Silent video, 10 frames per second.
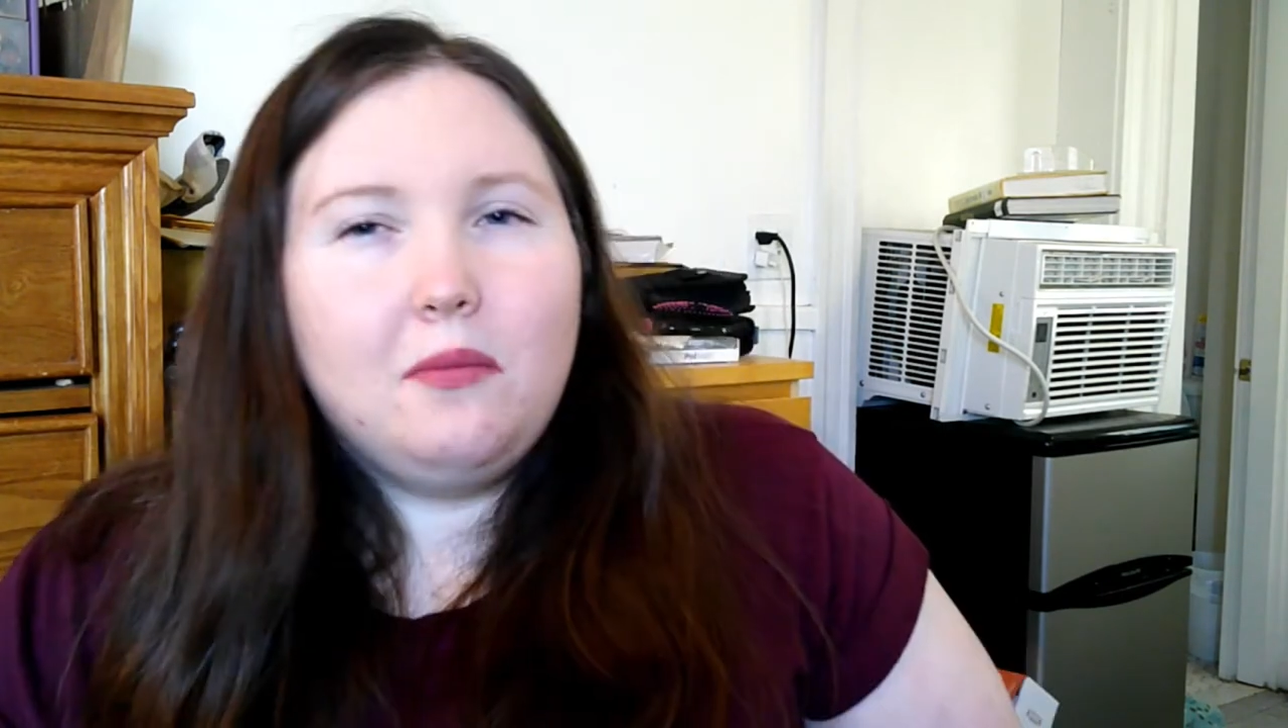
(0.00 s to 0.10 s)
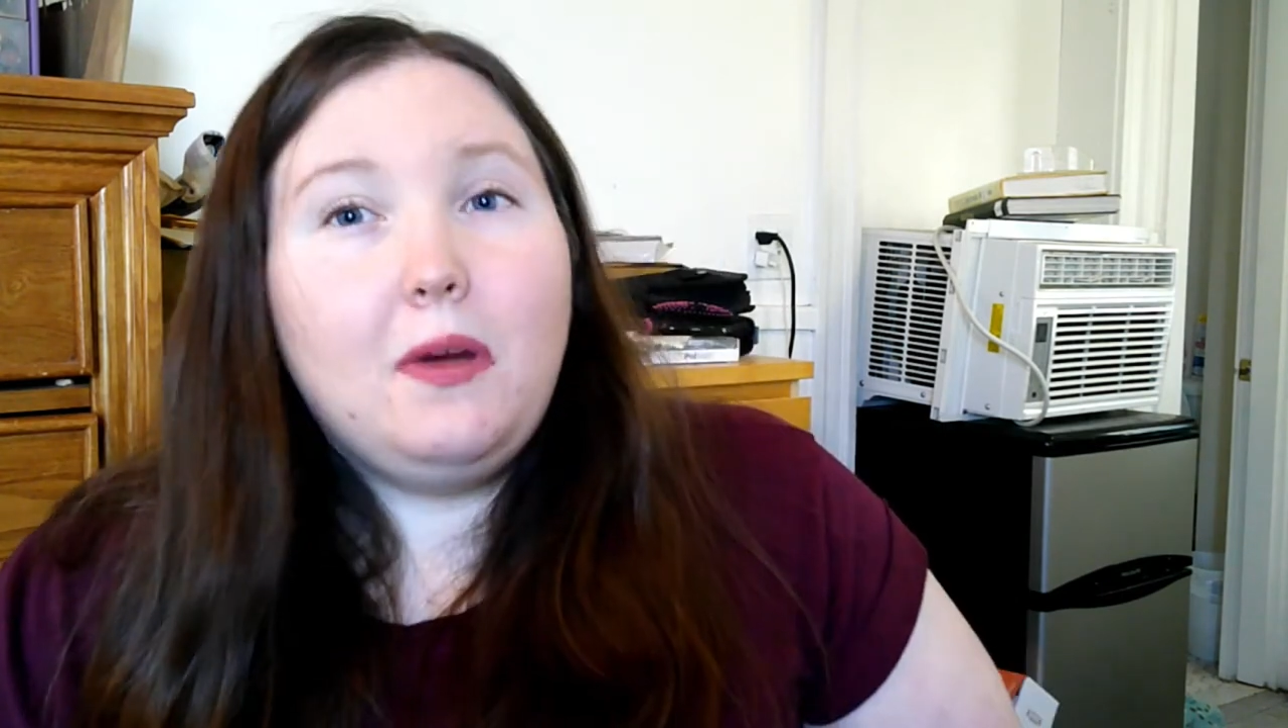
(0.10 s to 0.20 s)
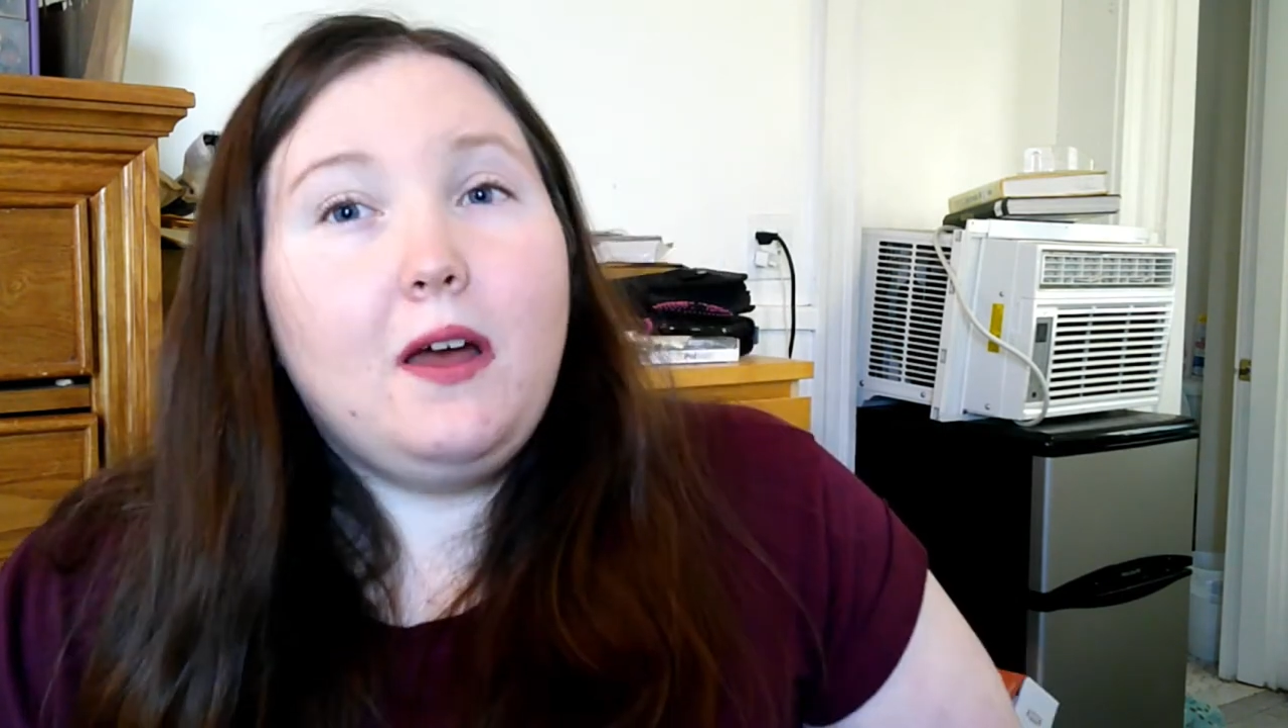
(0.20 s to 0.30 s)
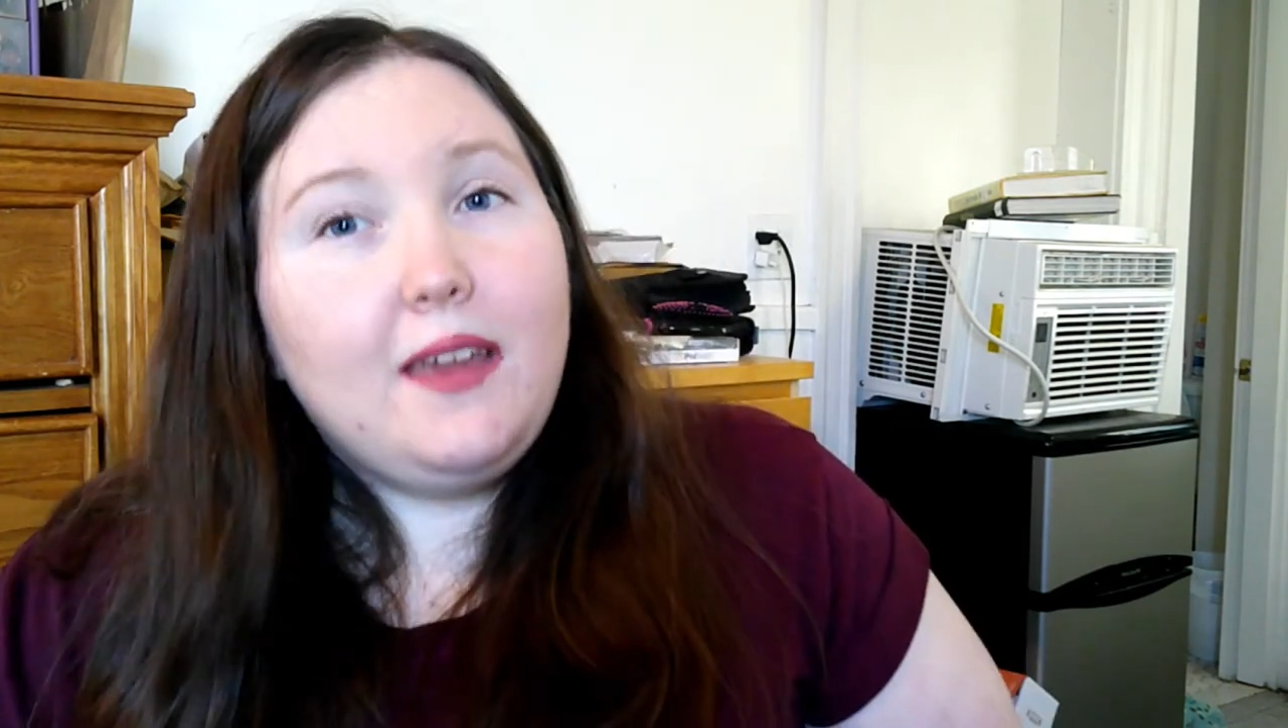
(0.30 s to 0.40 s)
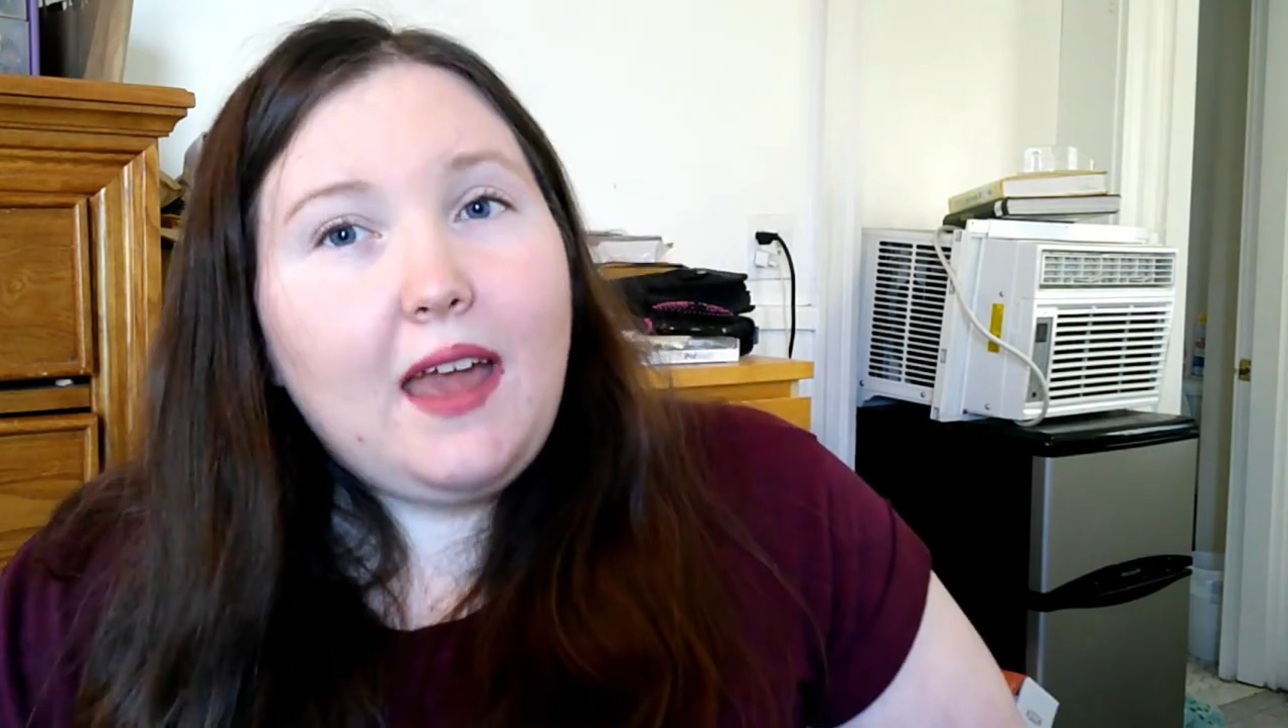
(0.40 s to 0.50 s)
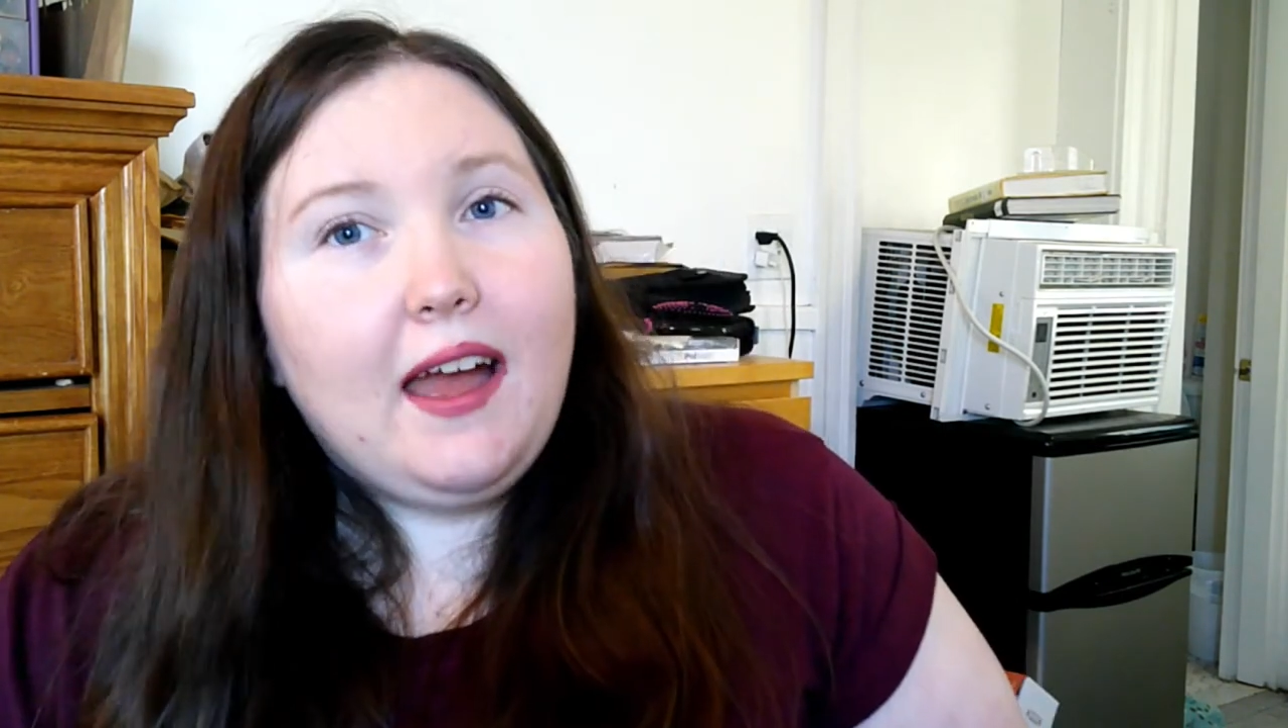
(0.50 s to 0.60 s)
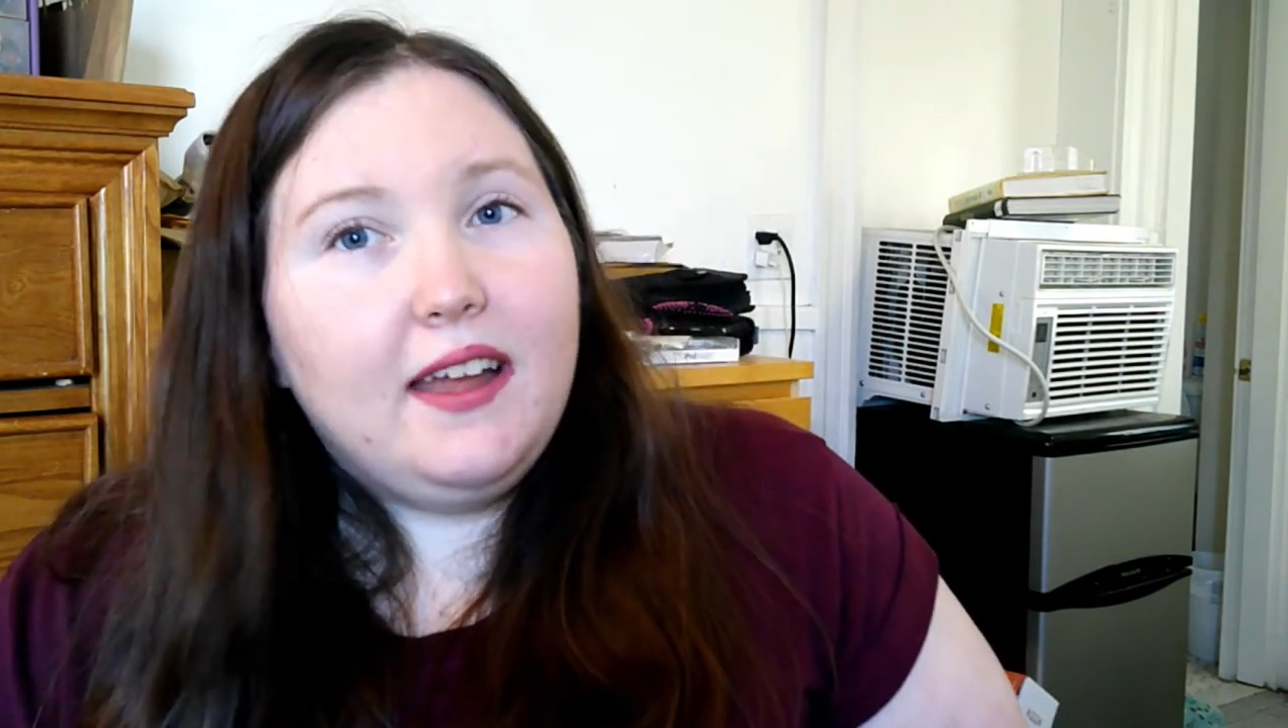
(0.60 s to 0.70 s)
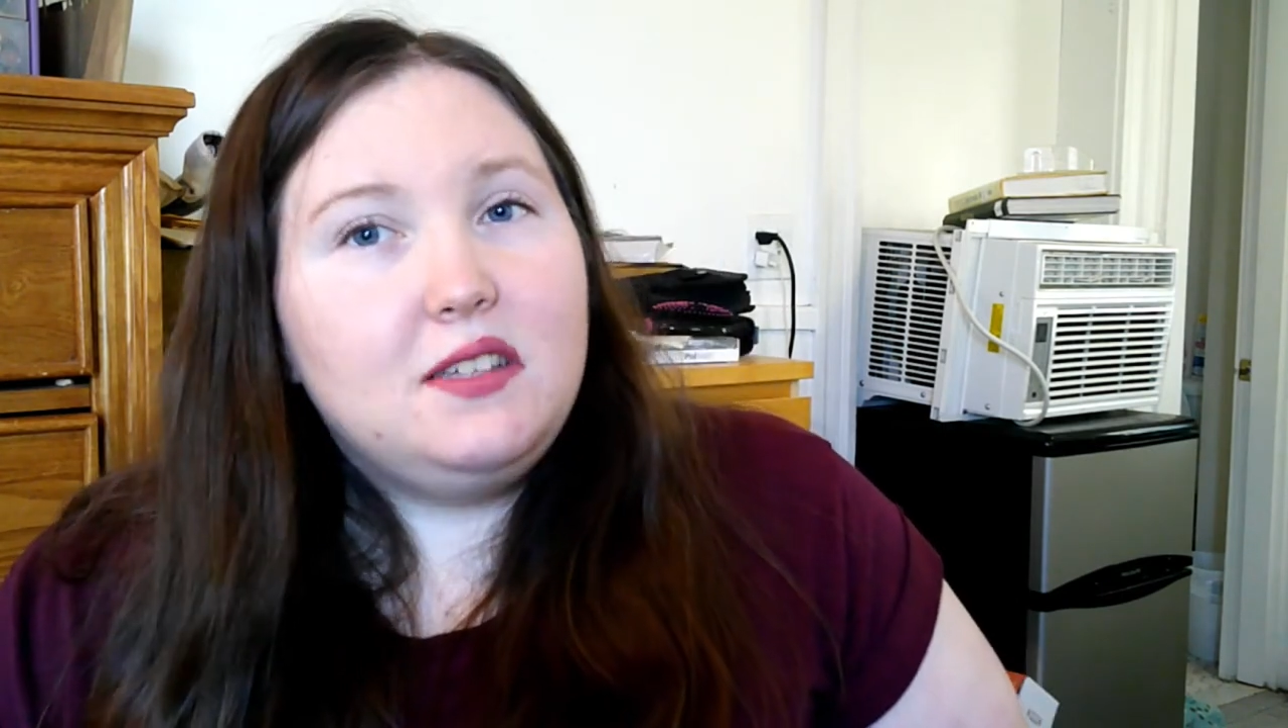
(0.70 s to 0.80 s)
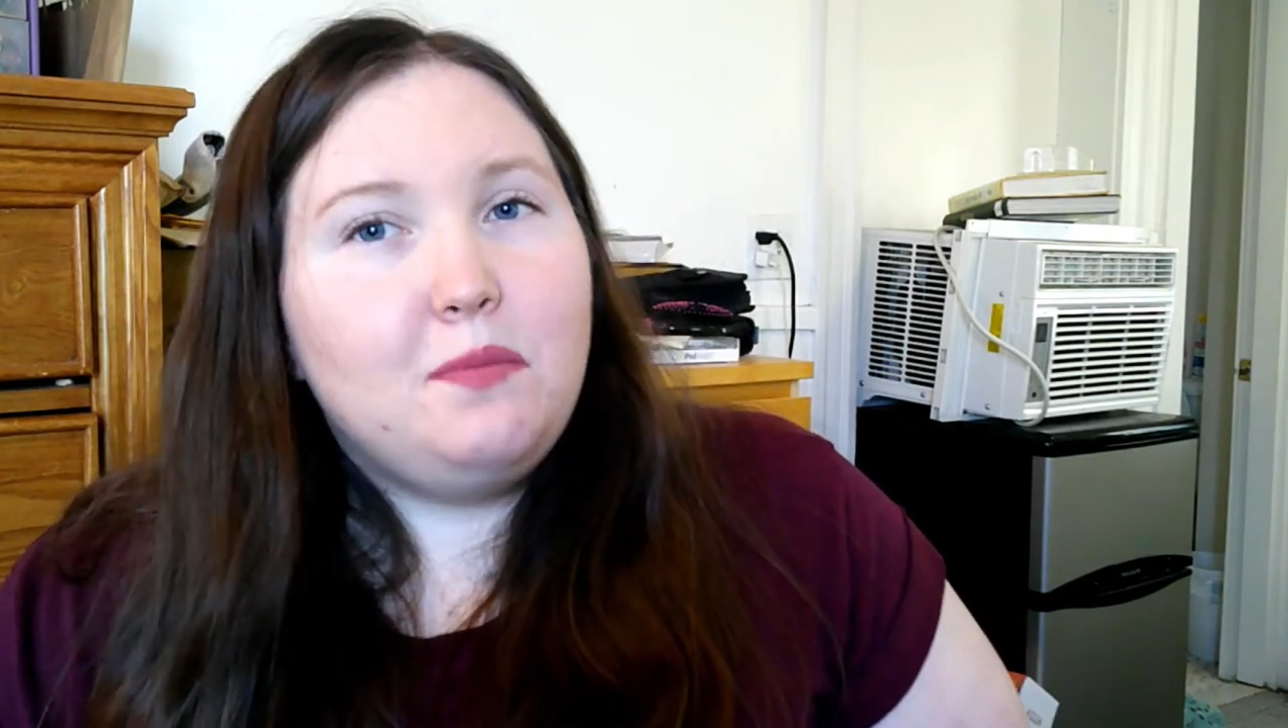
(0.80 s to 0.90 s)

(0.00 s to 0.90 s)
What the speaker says: But yeah, it's